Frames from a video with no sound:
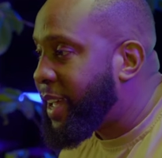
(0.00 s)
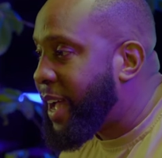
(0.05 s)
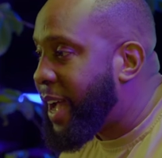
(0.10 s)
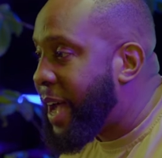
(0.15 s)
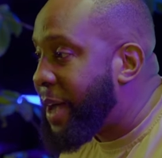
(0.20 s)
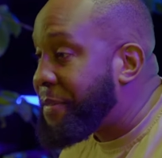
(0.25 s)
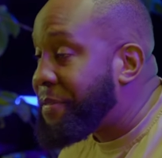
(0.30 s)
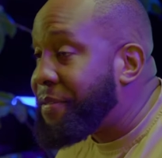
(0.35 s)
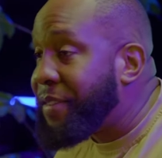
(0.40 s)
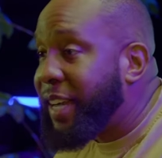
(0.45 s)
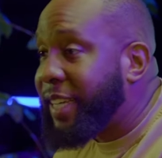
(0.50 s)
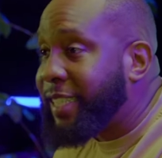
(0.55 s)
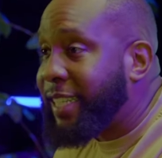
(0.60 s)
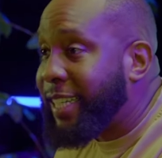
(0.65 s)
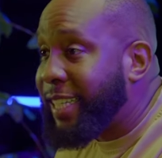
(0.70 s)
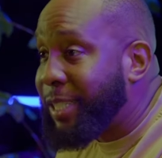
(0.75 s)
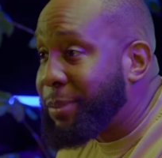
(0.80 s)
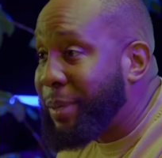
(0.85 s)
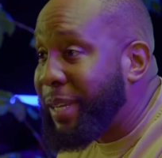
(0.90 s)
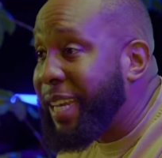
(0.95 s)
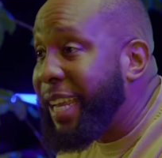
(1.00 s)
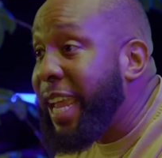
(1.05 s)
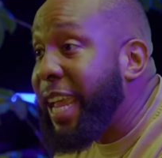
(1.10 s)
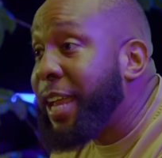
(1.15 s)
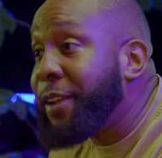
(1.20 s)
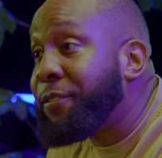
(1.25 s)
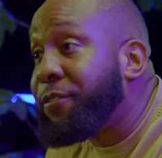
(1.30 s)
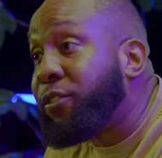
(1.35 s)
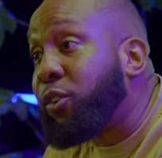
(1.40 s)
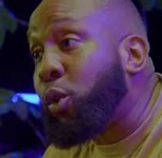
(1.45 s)
affected, it's been
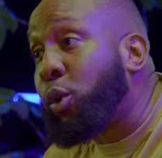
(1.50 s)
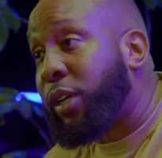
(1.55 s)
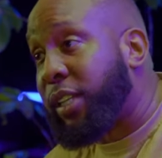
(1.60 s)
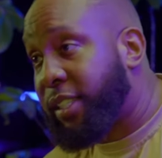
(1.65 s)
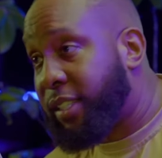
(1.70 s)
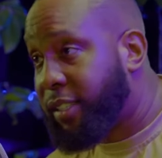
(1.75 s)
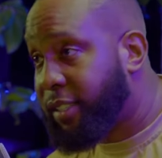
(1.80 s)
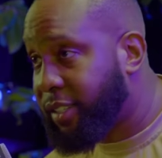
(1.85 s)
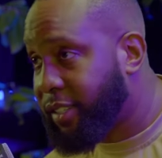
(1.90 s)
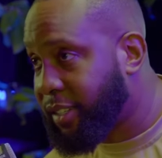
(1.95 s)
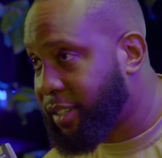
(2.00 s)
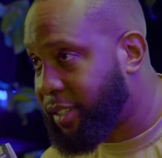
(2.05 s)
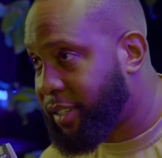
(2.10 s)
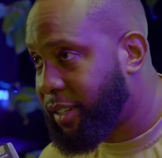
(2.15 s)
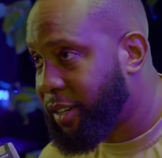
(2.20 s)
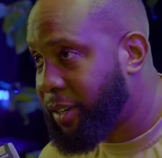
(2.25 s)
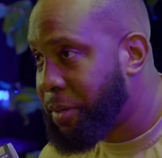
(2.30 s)
influenced